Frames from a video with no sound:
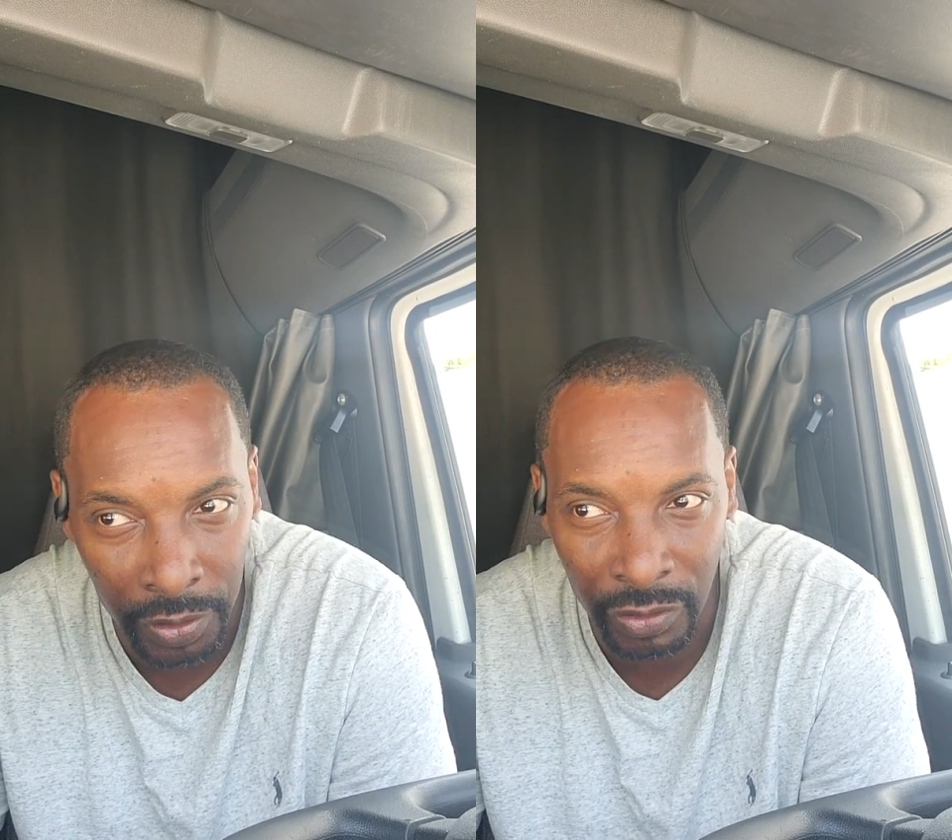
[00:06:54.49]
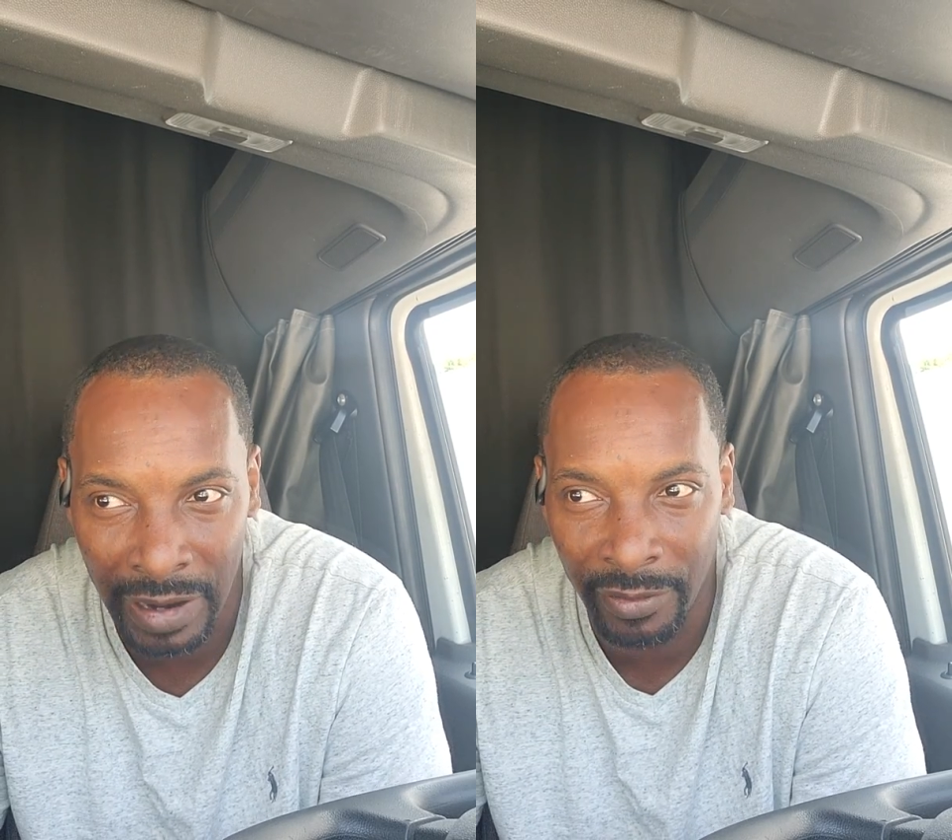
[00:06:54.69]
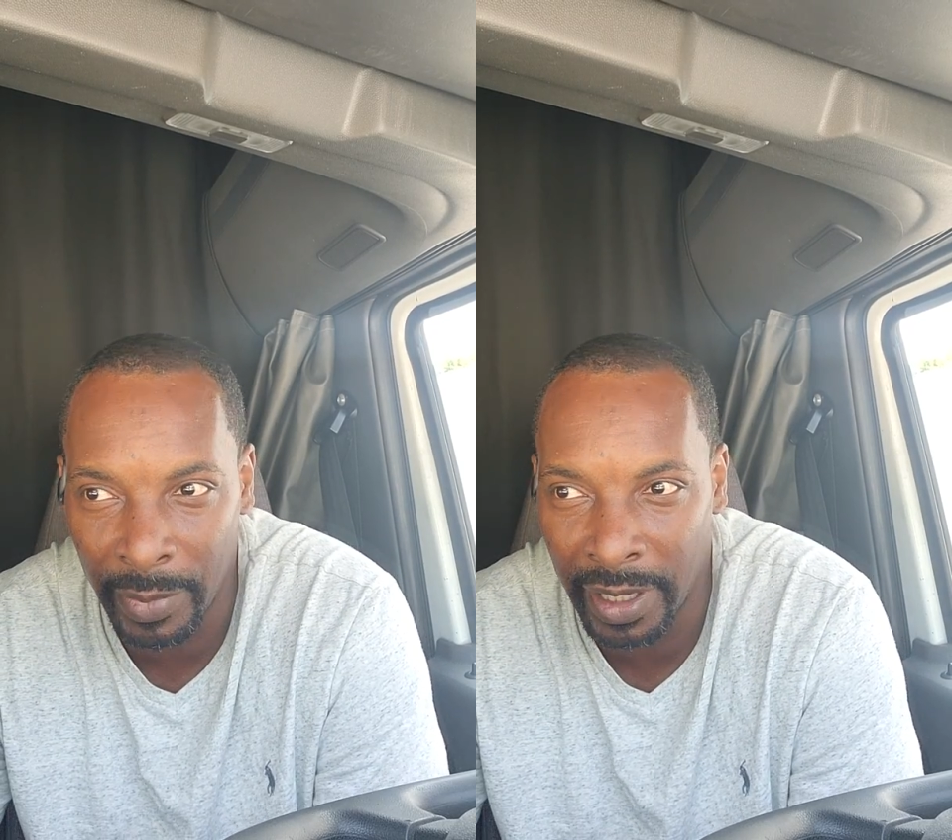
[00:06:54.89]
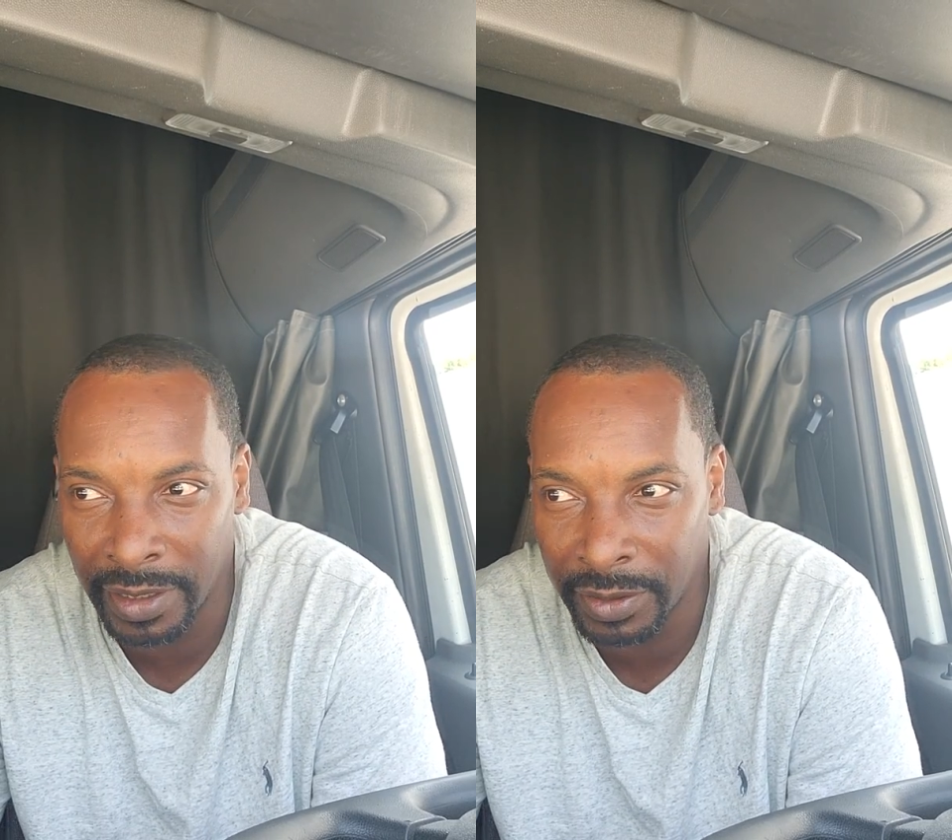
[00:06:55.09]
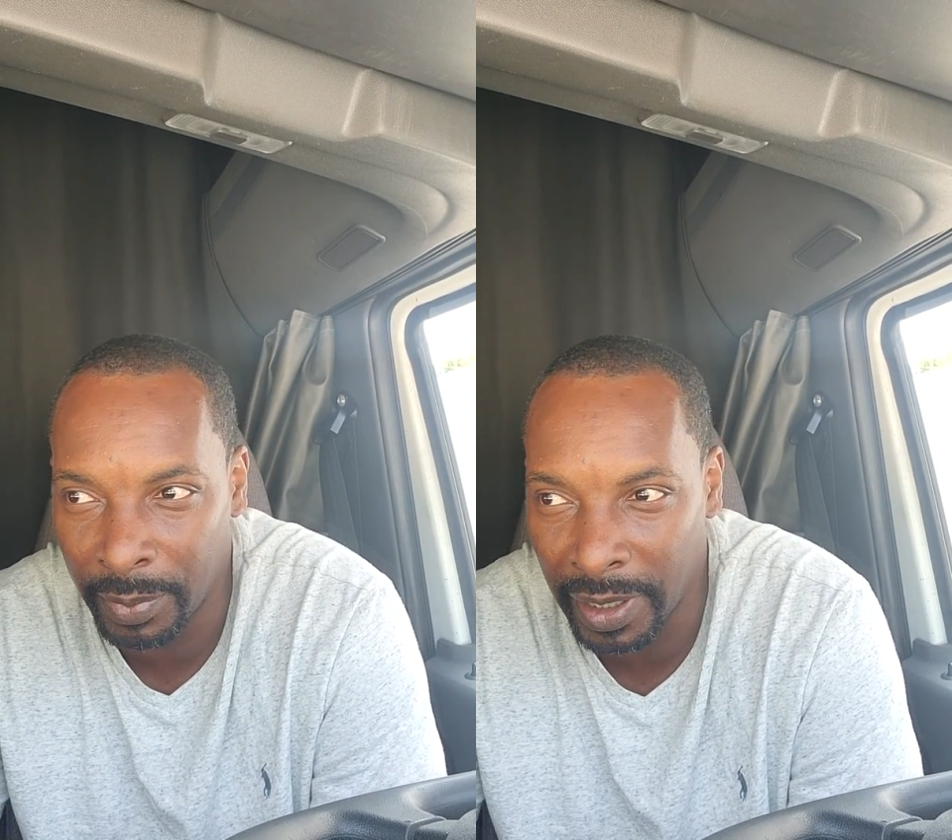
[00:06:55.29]
the driver
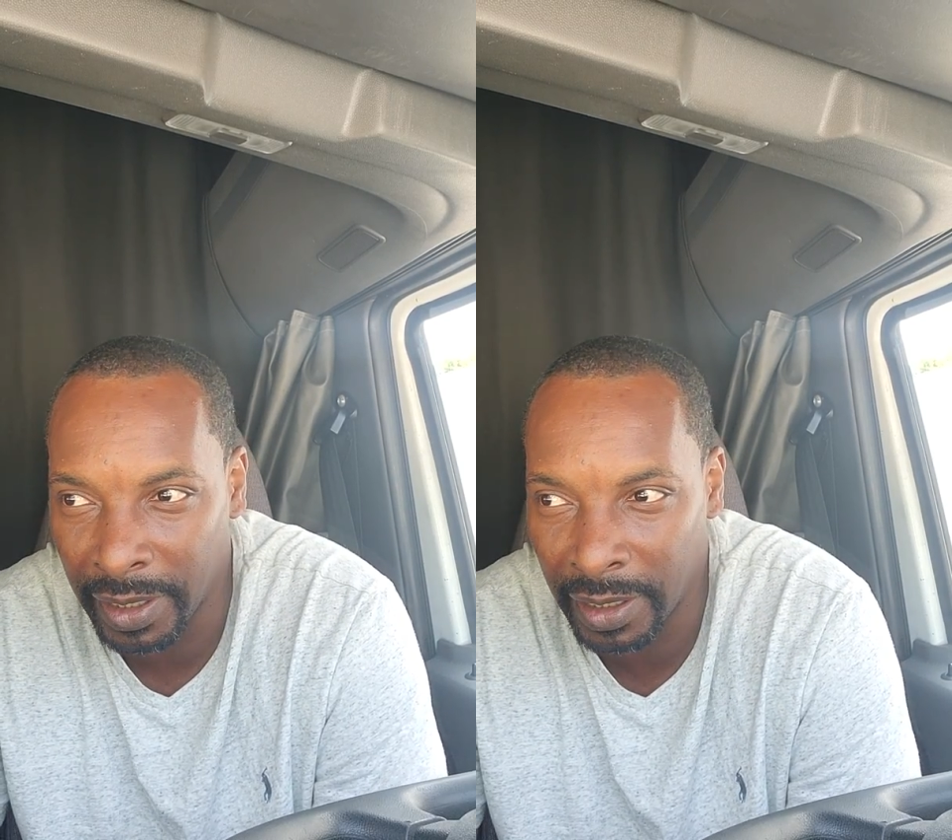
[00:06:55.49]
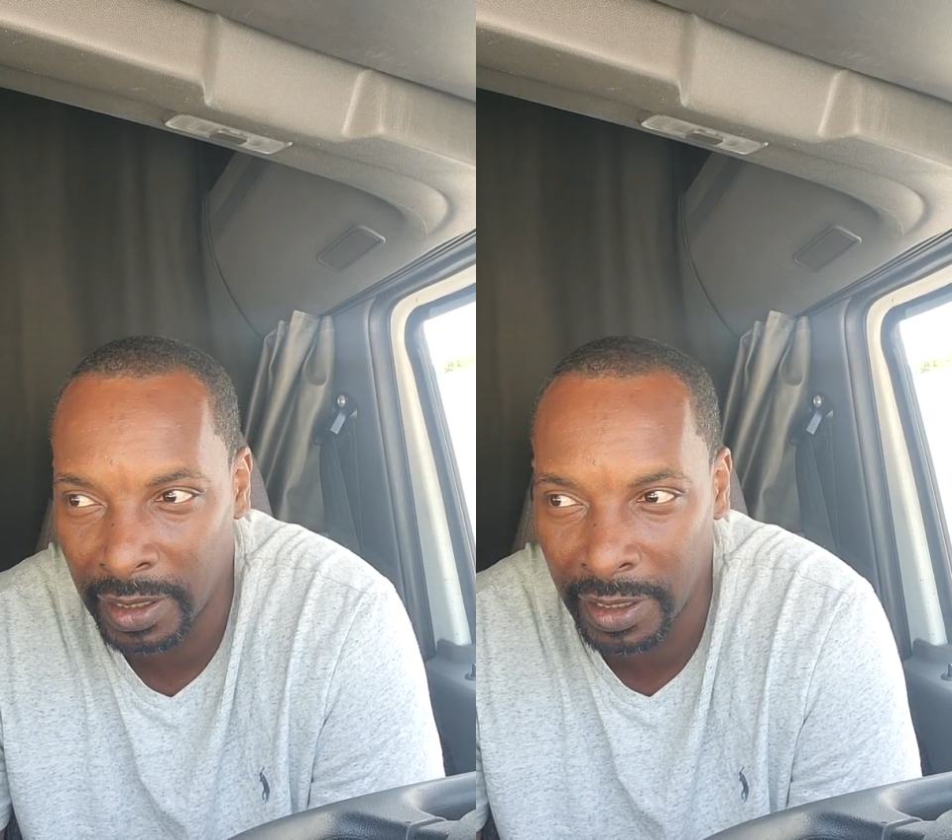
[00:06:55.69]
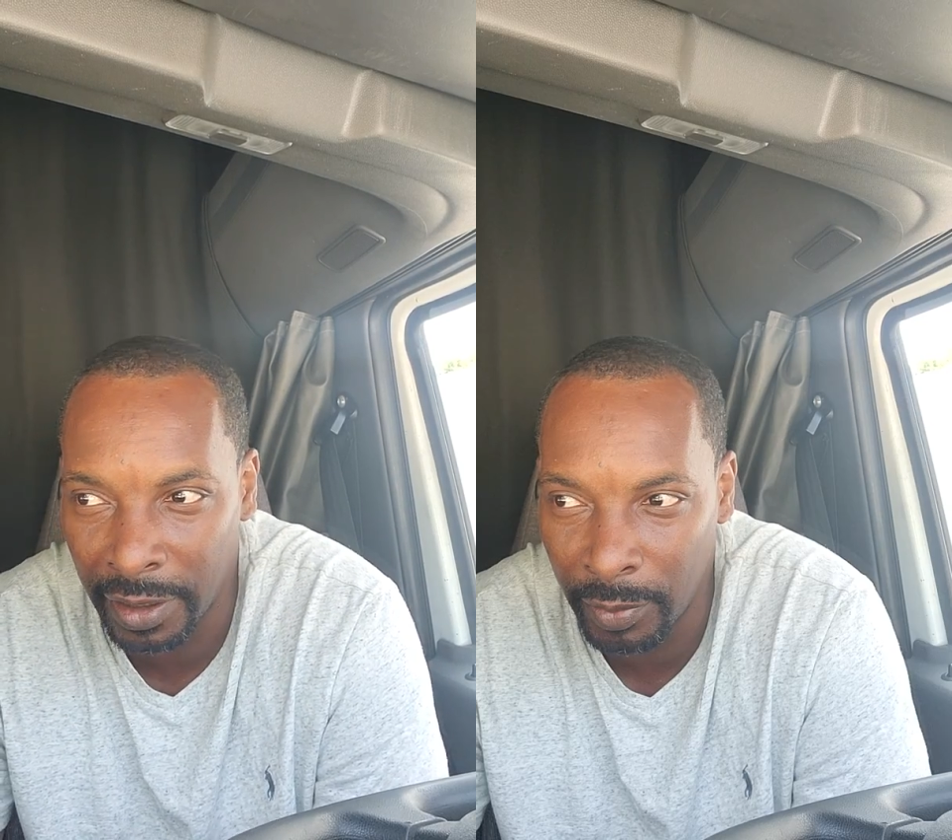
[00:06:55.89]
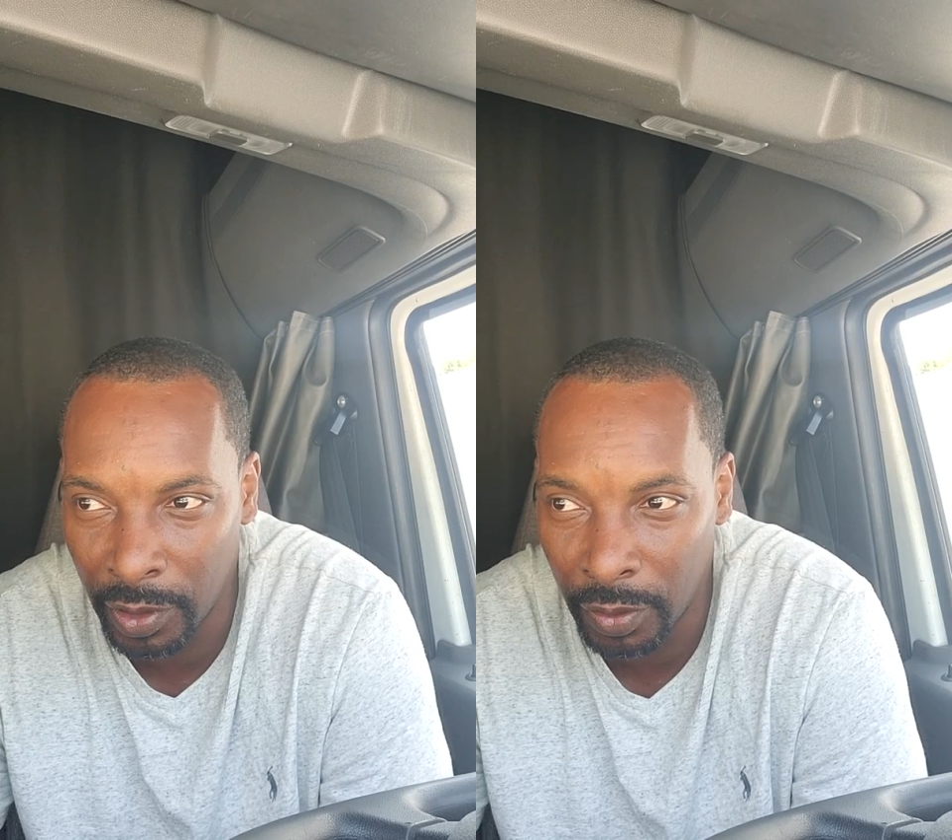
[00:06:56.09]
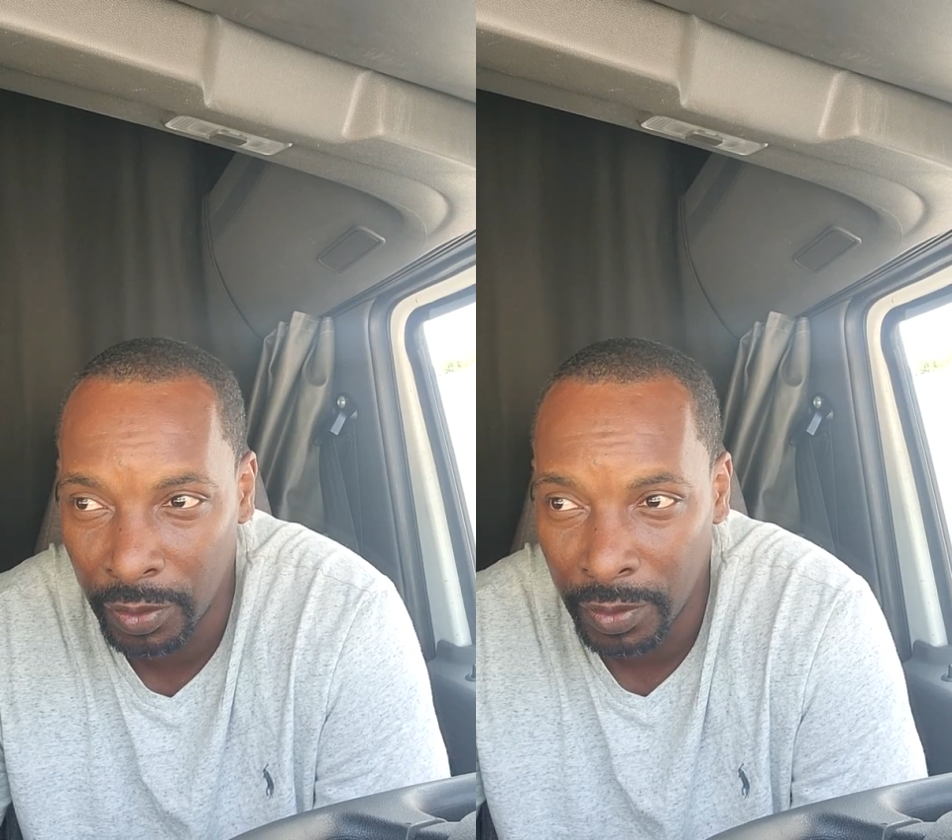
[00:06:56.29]
manager back and let him know